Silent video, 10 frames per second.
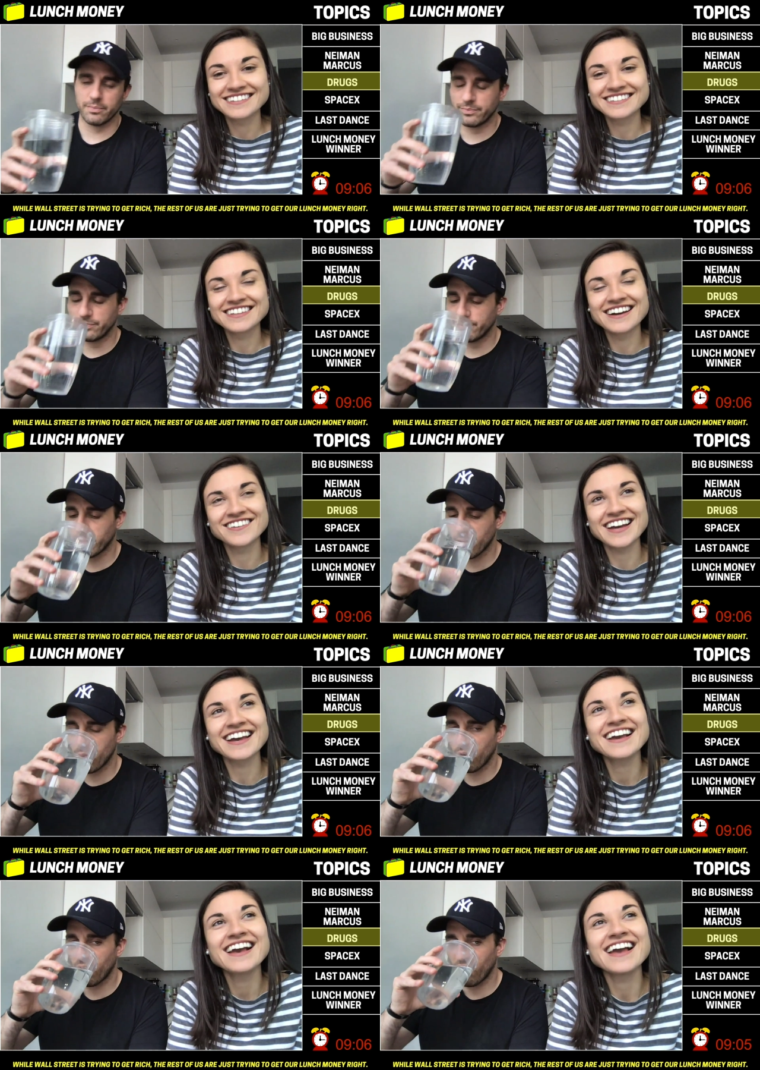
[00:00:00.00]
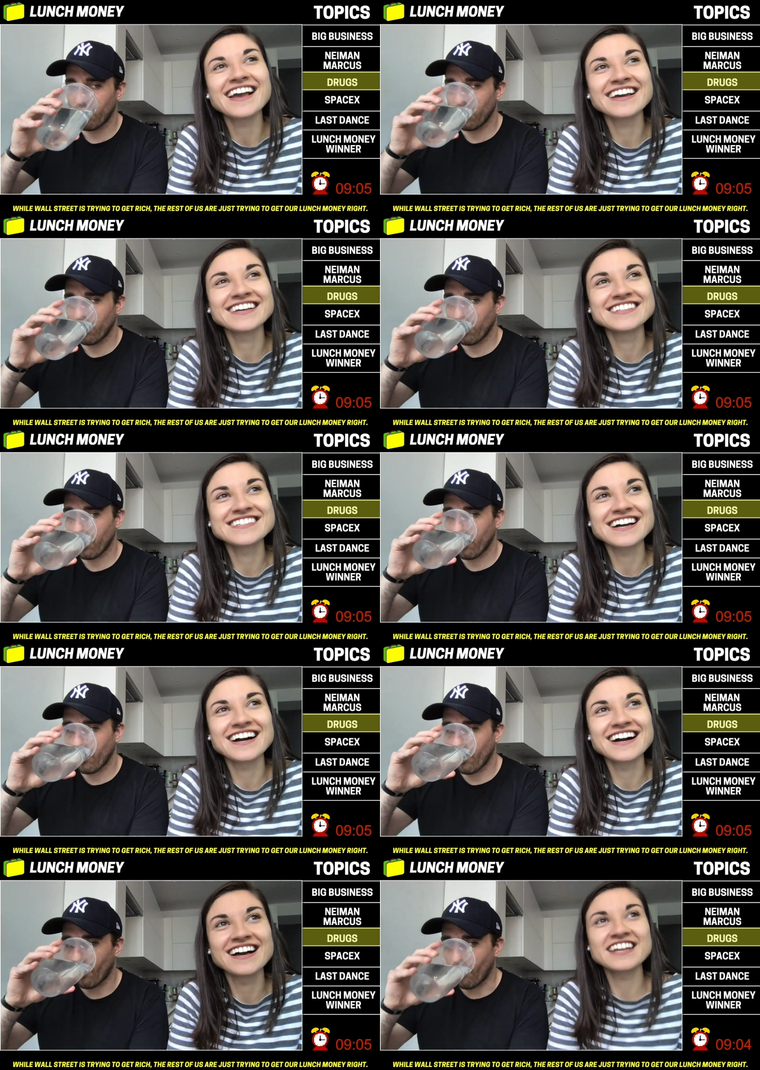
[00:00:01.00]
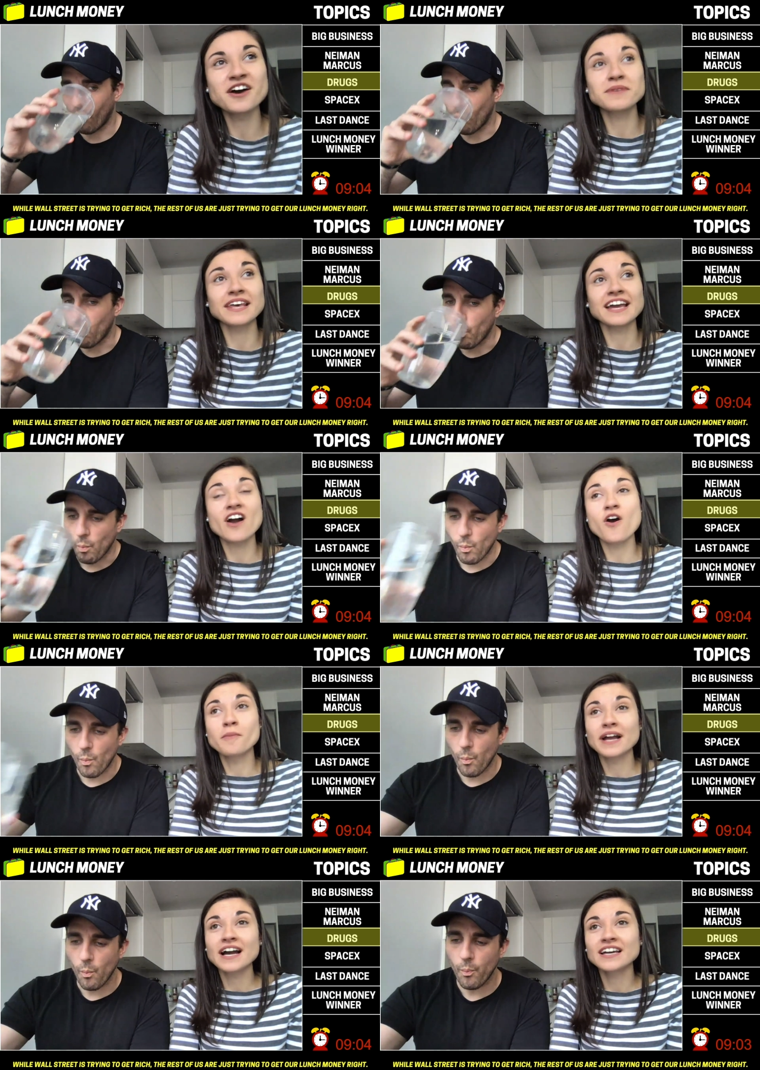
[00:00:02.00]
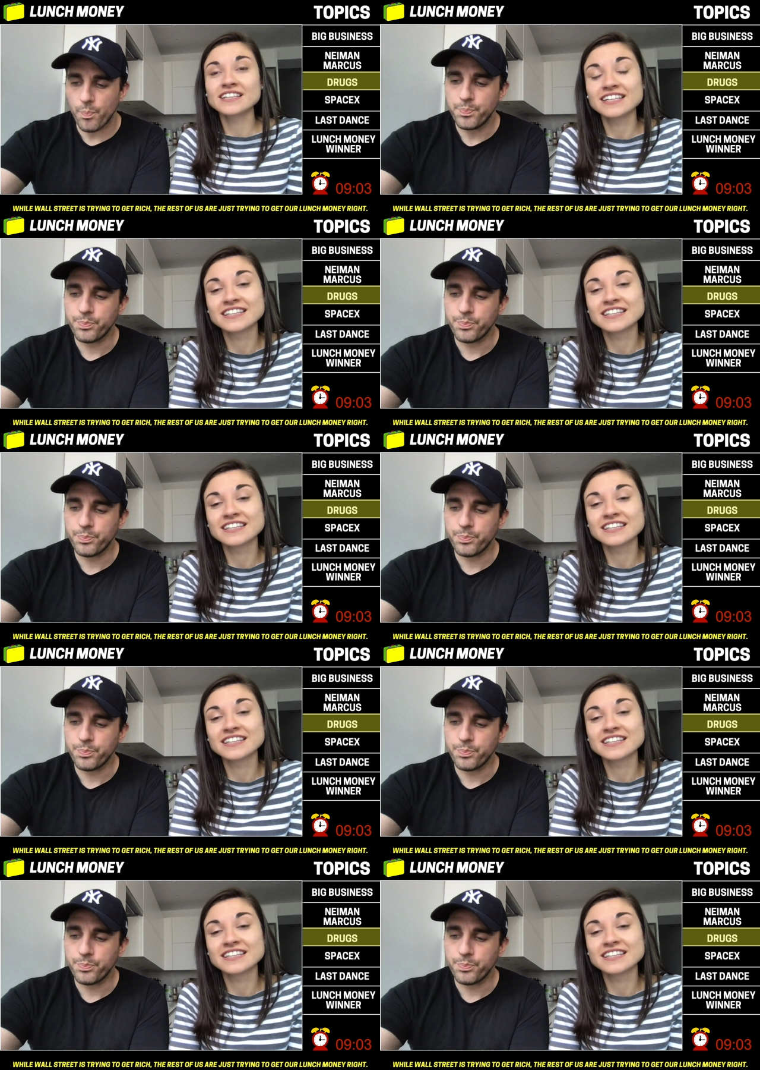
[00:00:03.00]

Speaker 1: Yeah, okay. And uh and I'll be like, oh my god, like